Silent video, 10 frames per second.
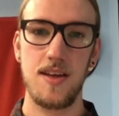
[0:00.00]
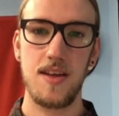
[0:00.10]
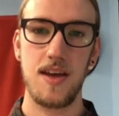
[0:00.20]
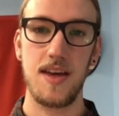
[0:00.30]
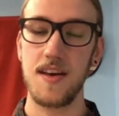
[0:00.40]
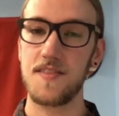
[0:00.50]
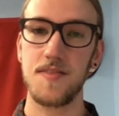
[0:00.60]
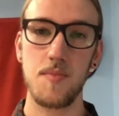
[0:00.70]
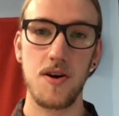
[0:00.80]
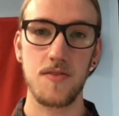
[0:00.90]
And that's
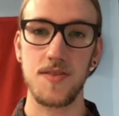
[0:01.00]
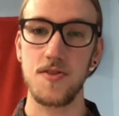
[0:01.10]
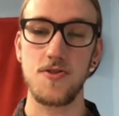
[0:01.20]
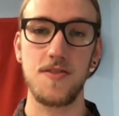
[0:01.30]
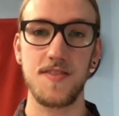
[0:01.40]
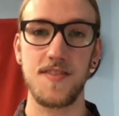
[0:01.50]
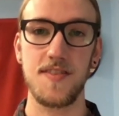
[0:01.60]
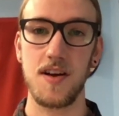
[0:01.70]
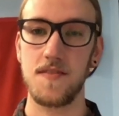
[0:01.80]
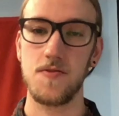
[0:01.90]
the model that Jesus
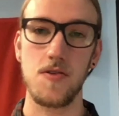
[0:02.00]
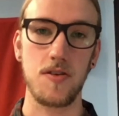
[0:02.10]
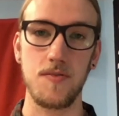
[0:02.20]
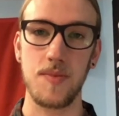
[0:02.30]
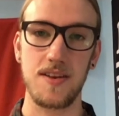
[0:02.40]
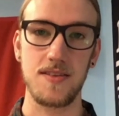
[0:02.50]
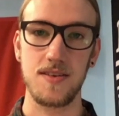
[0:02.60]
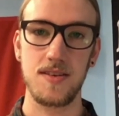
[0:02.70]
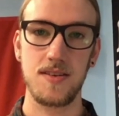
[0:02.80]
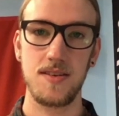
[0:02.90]
designed for all humanity.